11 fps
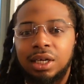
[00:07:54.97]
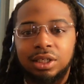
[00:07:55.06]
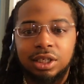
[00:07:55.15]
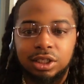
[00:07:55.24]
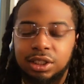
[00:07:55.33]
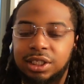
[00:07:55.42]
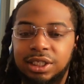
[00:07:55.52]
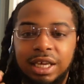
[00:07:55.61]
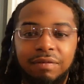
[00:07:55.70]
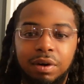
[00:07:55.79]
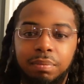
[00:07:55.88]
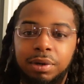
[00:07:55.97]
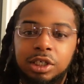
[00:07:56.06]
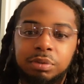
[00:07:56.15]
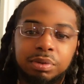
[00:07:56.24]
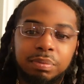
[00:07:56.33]
Just giving a
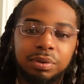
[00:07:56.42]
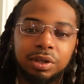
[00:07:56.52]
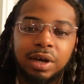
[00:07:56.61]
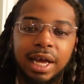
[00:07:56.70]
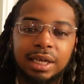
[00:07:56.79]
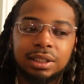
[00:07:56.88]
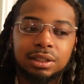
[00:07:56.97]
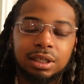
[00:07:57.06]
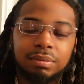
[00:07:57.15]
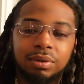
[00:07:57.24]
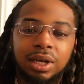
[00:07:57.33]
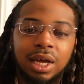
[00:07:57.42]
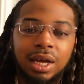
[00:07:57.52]
bunch of people your access number,